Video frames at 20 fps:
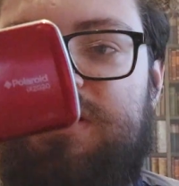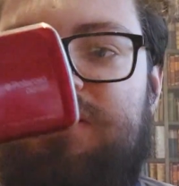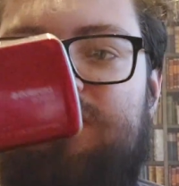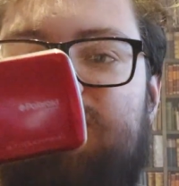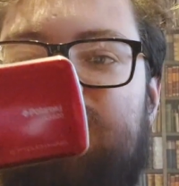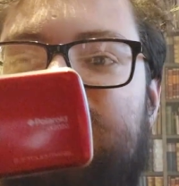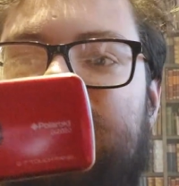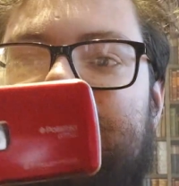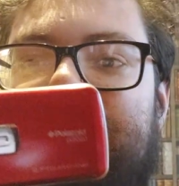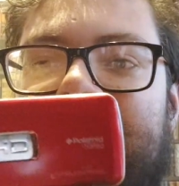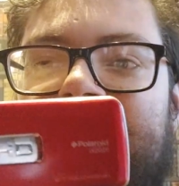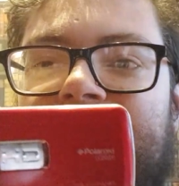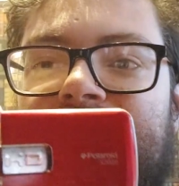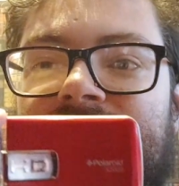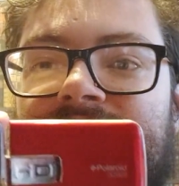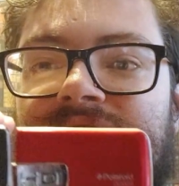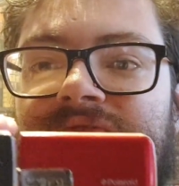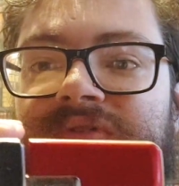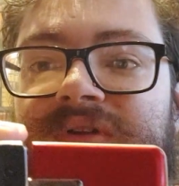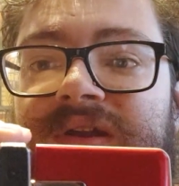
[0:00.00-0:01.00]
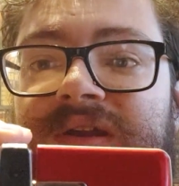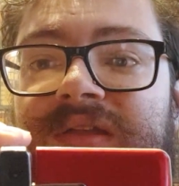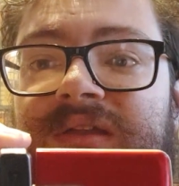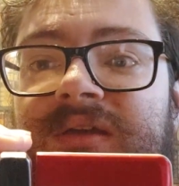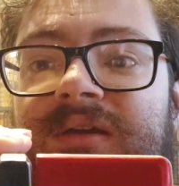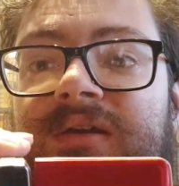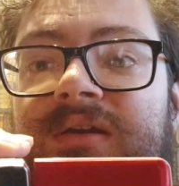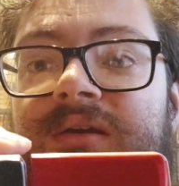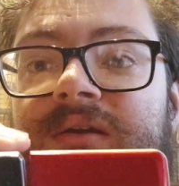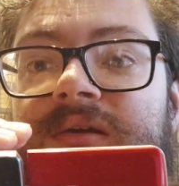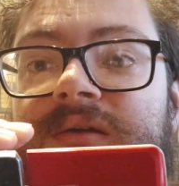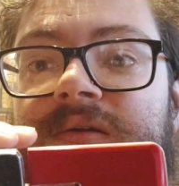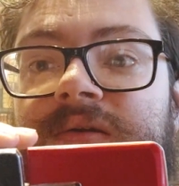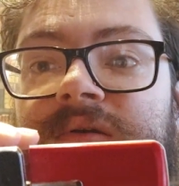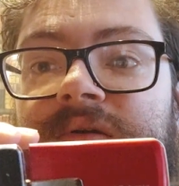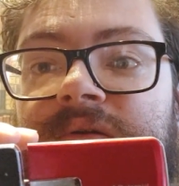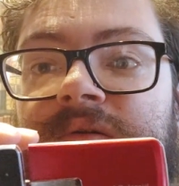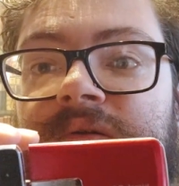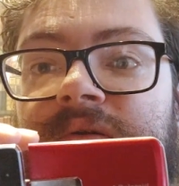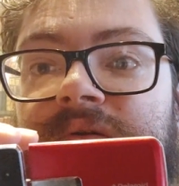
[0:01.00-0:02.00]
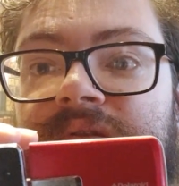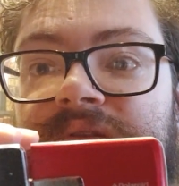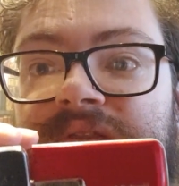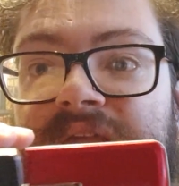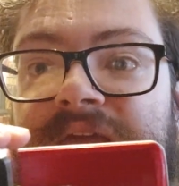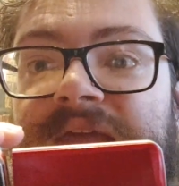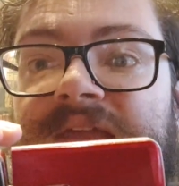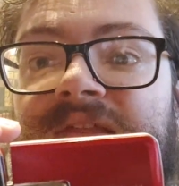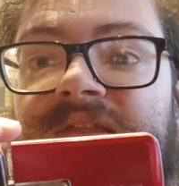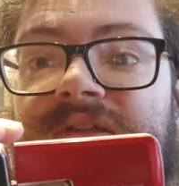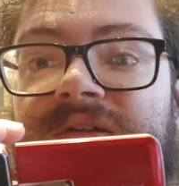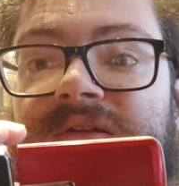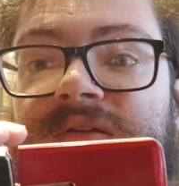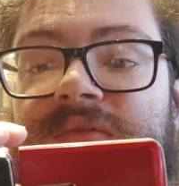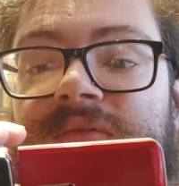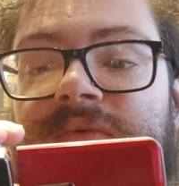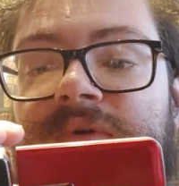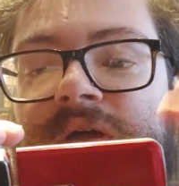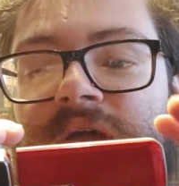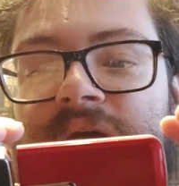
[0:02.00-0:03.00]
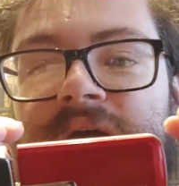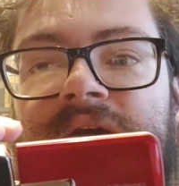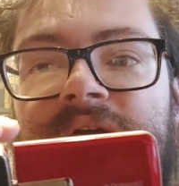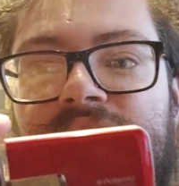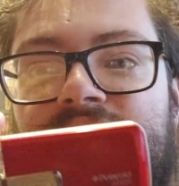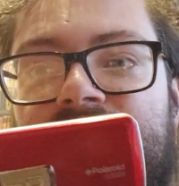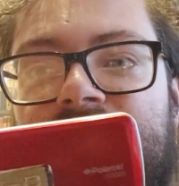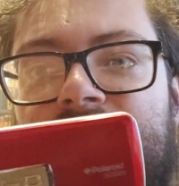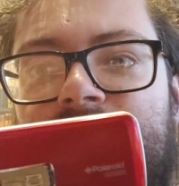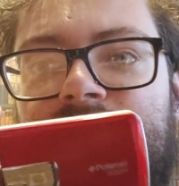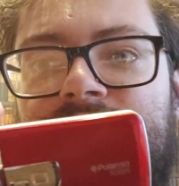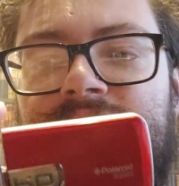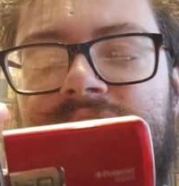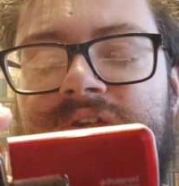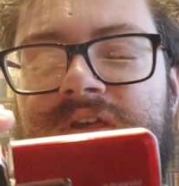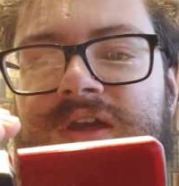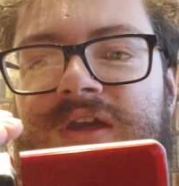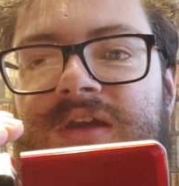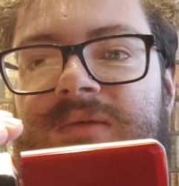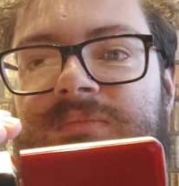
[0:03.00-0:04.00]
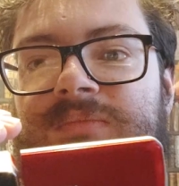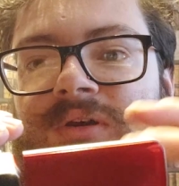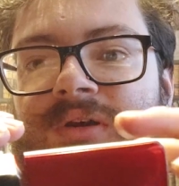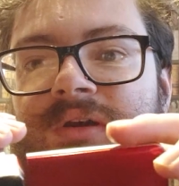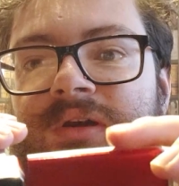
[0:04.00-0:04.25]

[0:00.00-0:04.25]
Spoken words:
Flip out screen, decent, feels cheap.